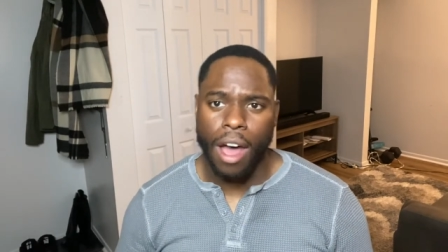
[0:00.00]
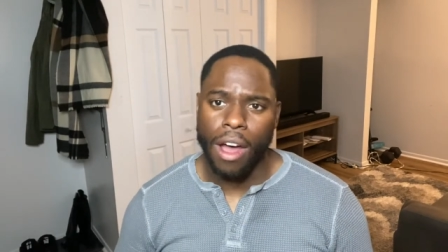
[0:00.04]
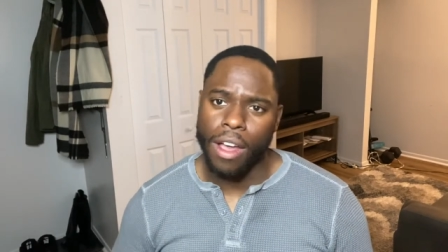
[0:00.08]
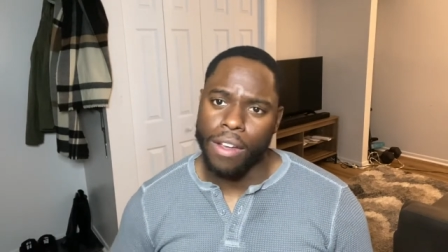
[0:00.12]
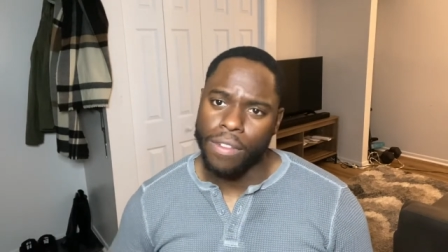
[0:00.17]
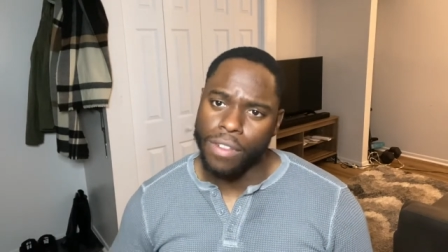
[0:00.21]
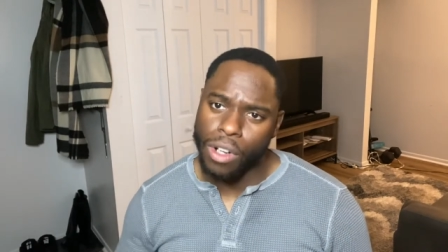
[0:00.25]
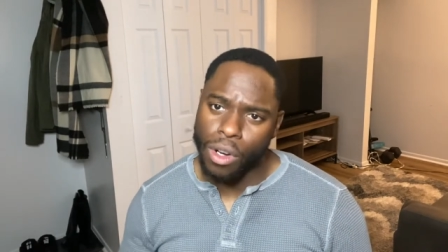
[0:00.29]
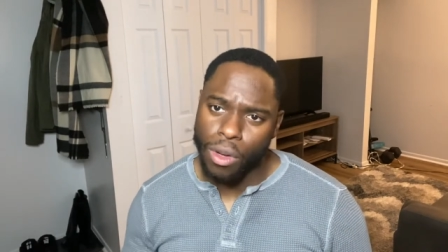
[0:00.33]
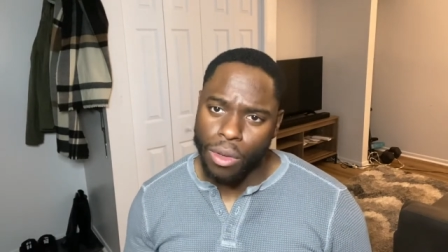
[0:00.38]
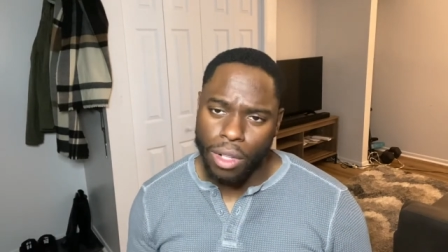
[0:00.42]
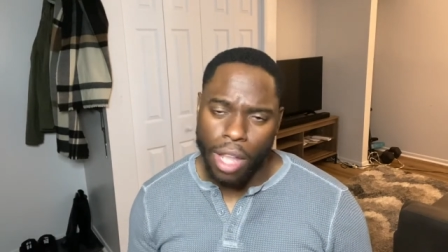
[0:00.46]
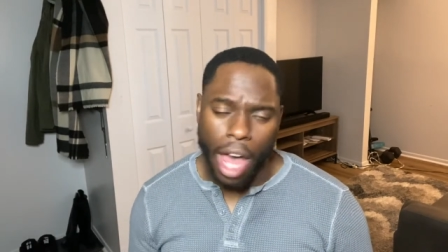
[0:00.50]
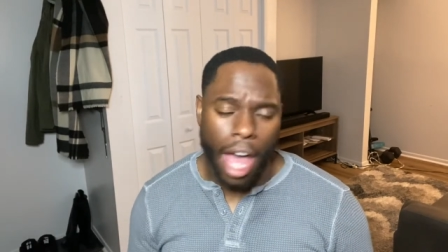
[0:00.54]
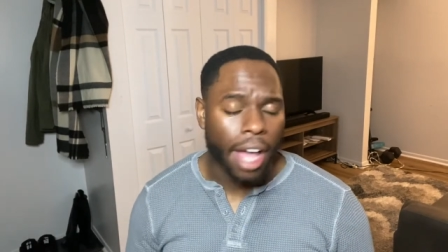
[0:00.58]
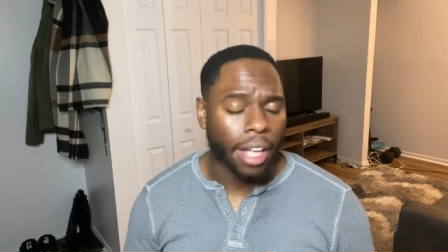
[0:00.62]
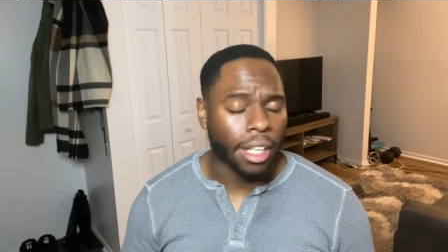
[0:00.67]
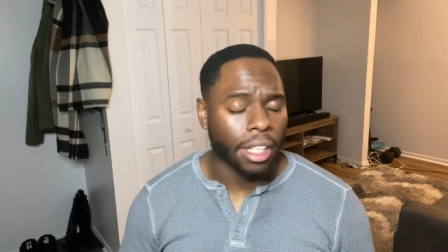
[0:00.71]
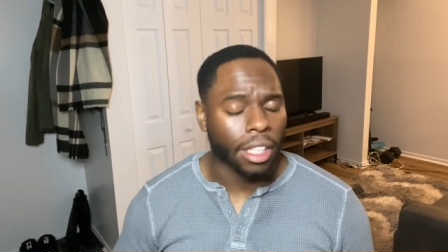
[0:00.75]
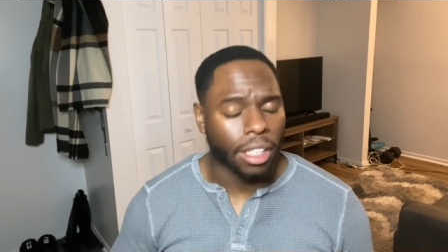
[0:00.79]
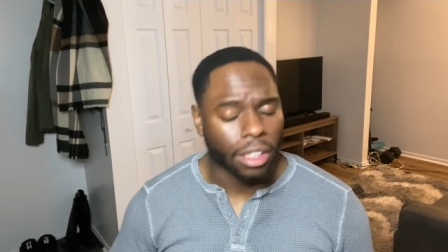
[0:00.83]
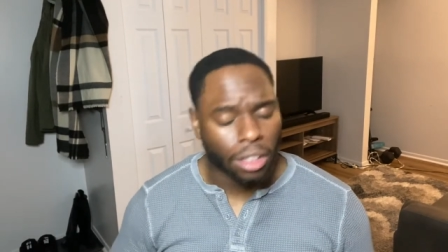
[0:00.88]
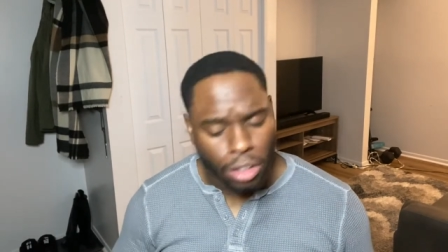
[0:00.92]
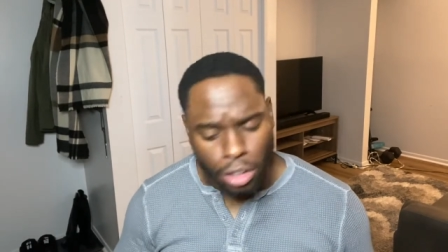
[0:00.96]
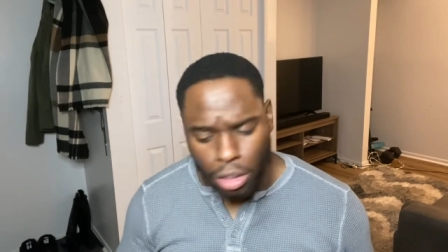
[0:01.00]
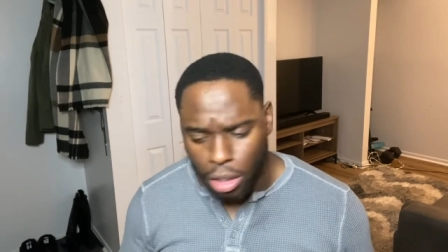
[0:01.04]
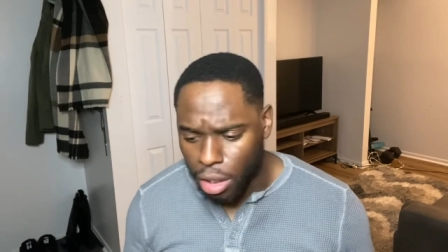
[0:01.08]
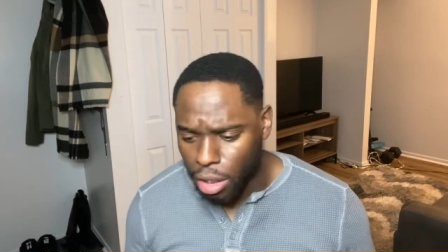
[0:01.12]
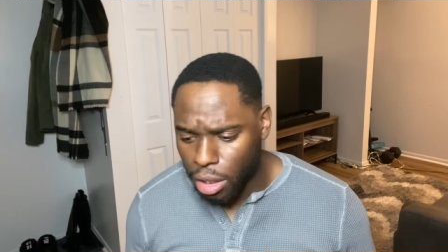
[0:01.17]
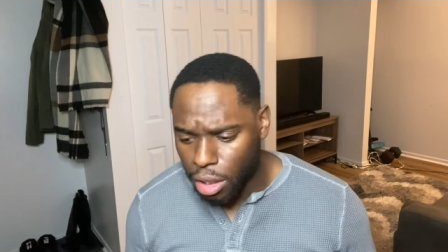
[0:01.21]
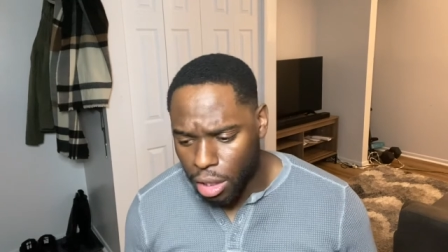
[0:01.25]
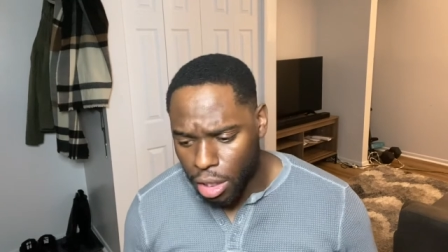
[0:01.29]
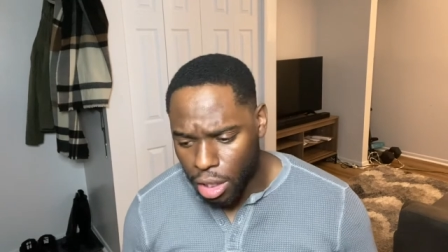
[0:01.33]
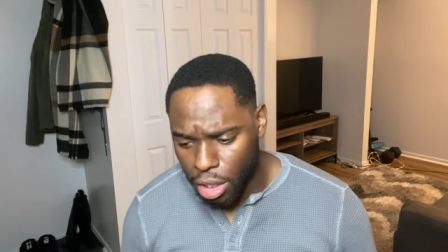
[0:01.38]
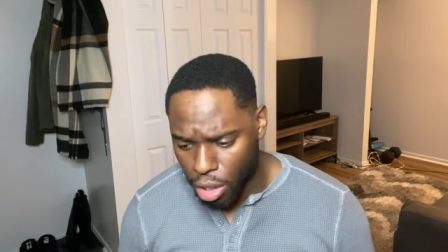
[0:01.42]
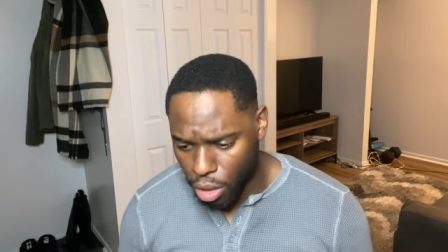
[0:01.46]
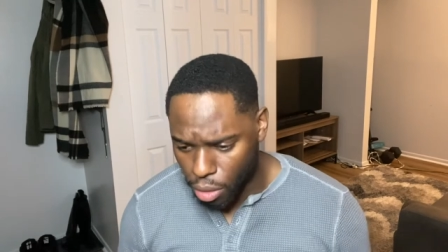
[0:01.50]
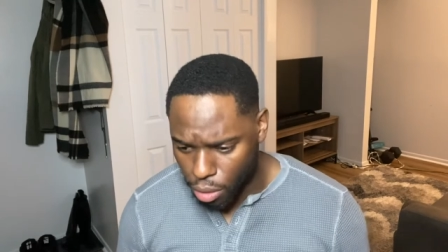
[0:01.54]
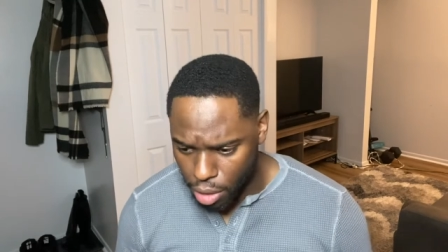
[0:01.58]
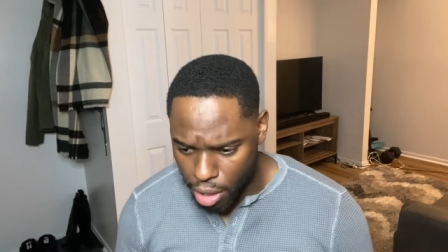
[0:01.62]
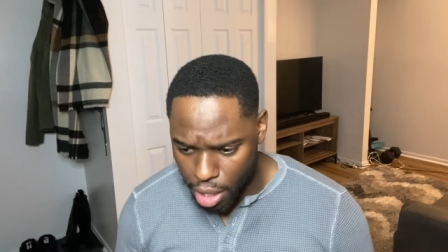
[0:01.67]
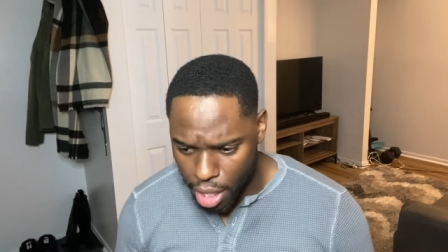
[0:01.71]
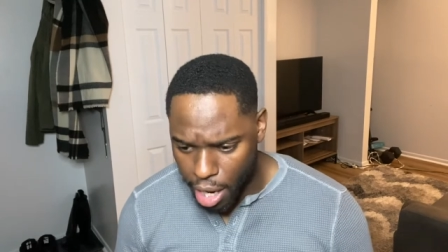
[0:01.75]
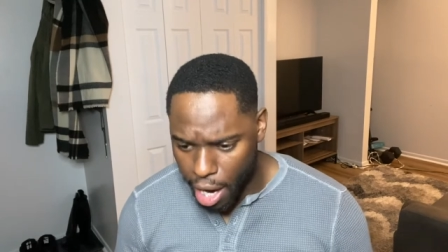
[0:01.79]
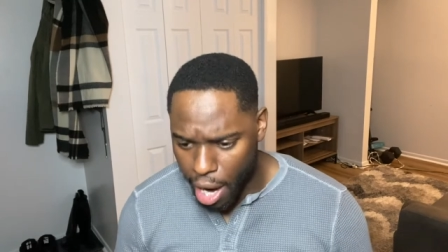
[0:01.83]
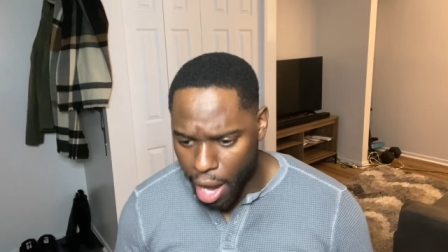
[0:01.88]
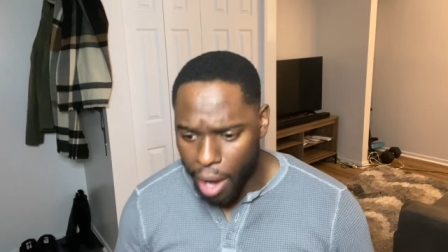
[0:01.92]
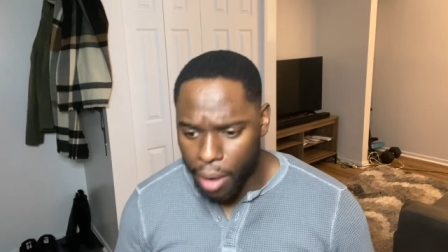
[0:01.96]
If you don't like it, just, you know,
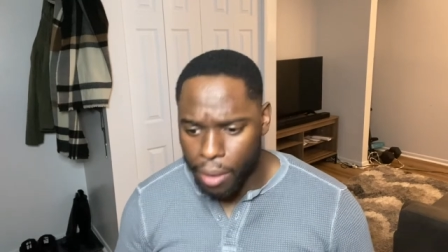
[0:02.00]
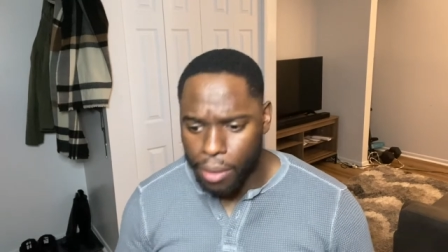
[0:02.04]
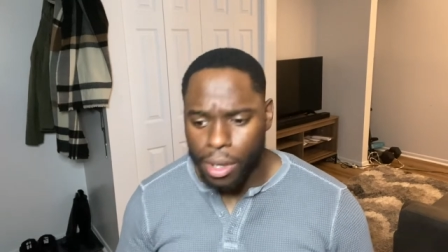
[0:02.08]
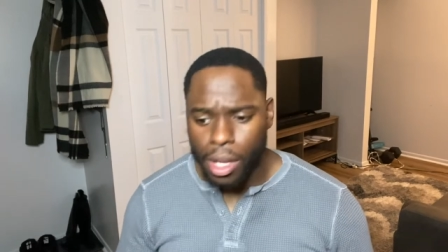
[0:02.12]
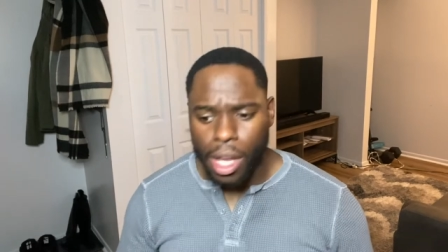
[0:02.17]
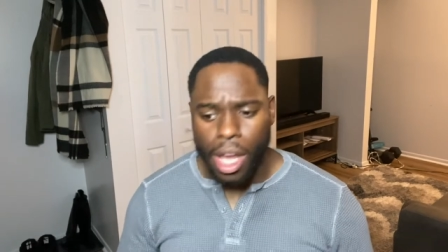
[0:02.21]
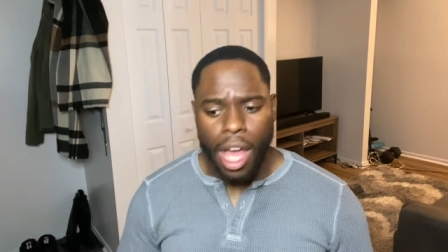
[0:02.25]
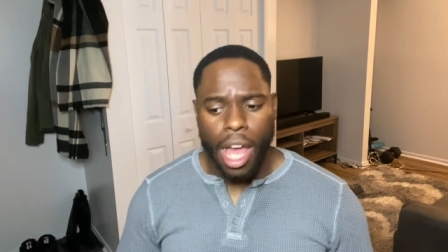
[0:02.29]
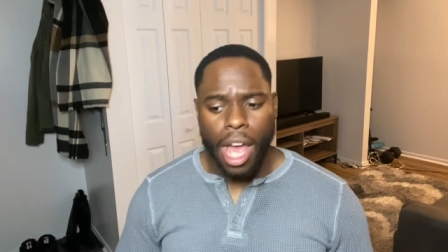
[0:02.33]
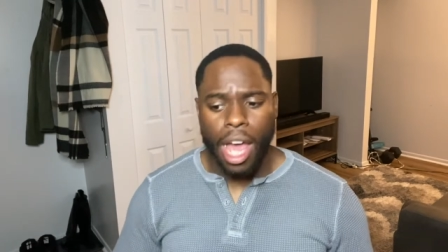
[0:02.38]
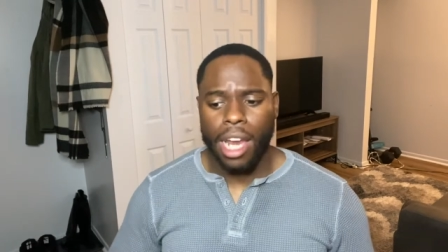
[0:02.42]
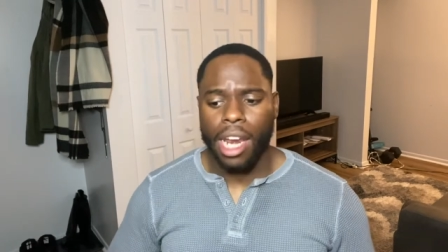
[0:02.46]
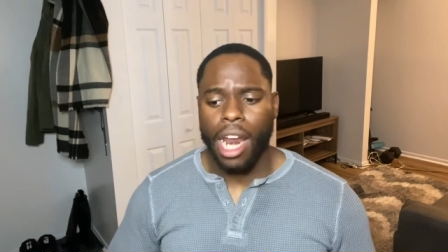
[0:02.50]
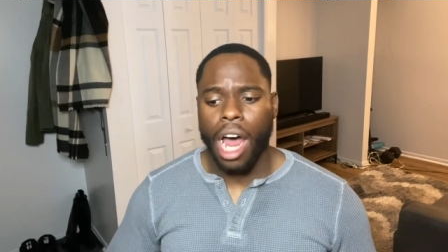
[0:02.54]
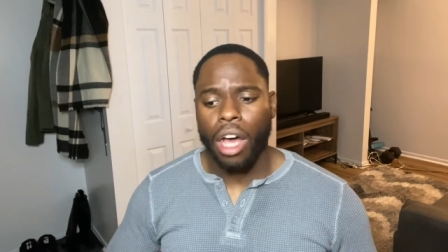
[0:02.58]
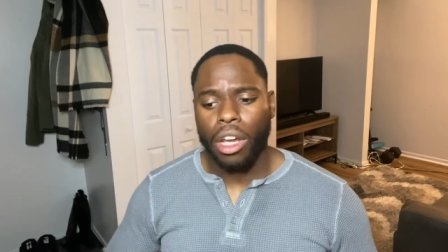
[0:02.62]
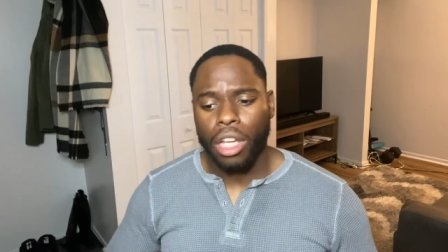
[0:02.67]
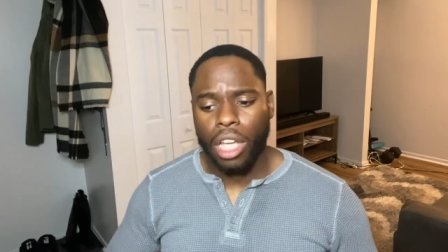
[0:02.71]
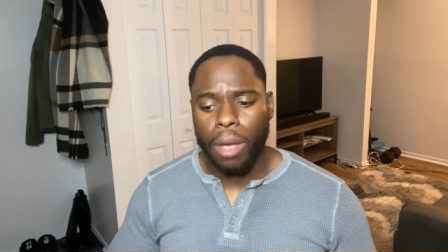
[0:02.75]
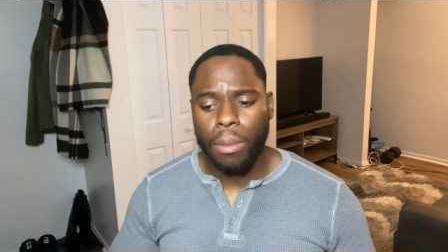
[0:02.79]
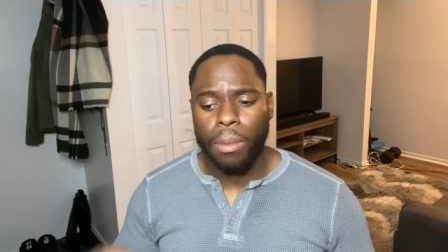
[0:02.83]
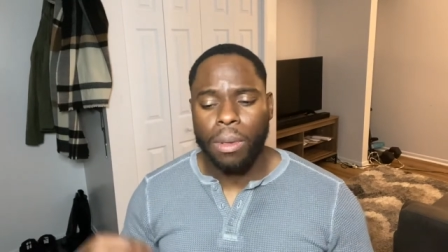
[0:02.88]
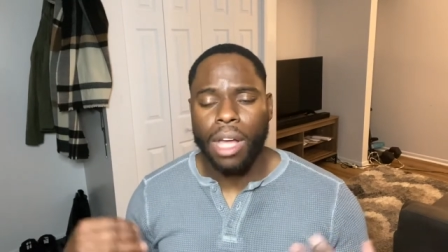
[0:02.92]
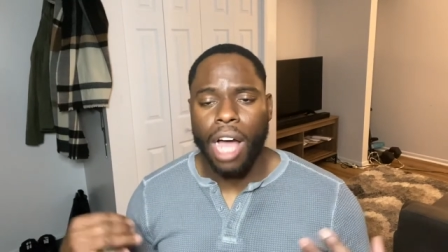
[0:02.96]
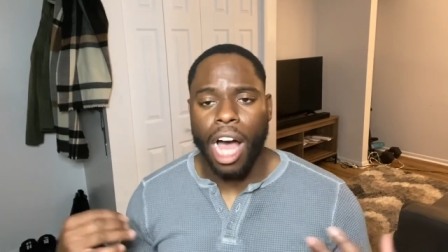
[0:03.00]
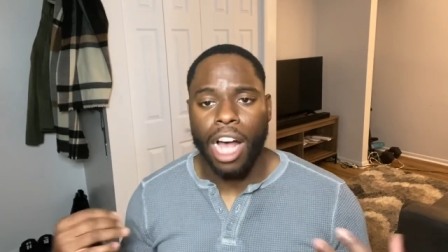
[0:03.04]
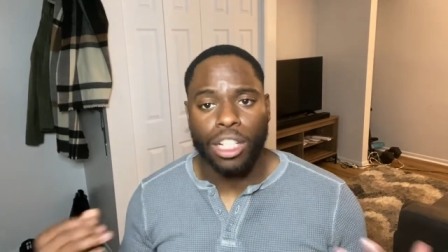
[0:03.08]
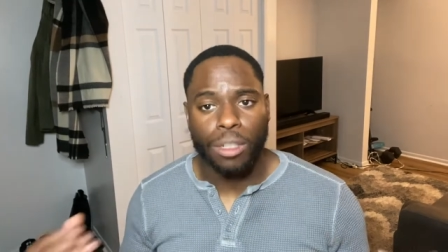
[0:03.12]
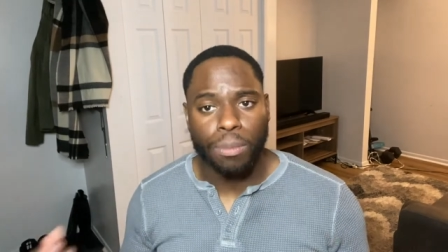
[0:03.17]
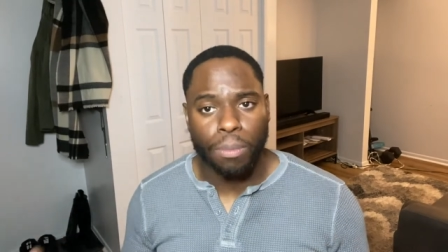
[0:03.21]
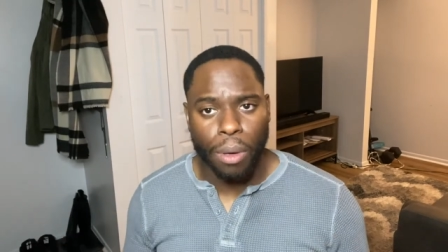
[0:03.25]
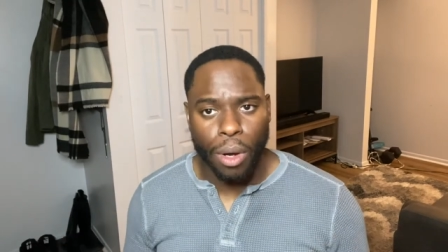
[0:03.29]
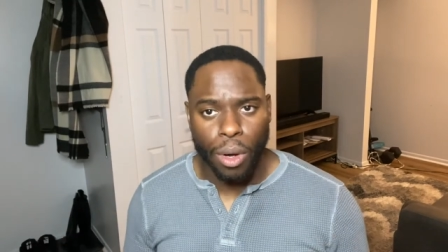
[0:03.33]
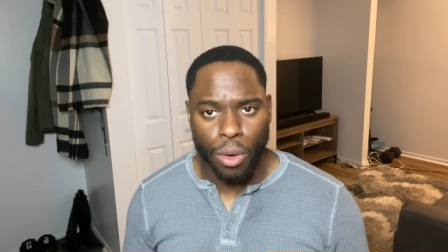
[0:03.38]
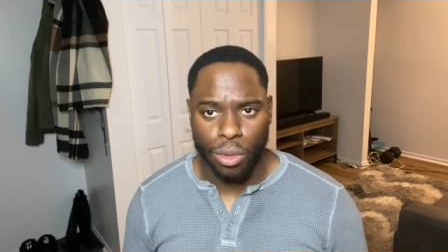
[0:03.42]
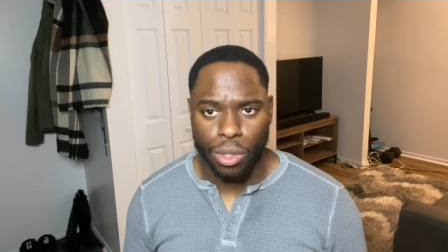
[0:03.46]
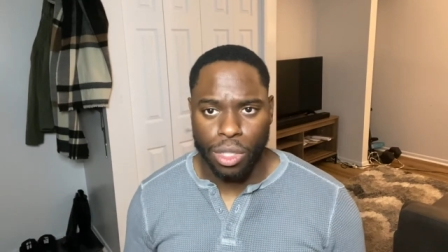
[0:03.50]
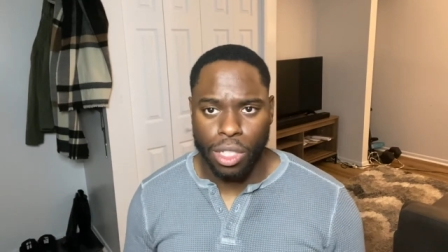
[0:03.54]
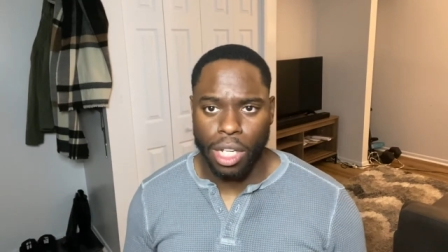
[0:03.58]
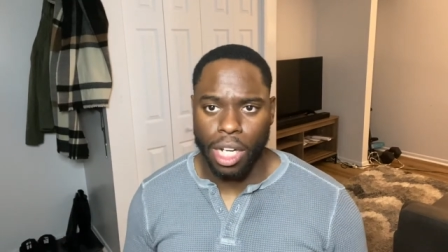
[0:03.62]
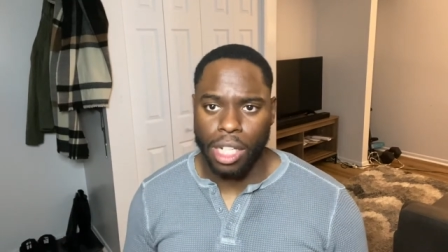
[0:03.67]
get out. And I'll keep you guys posted.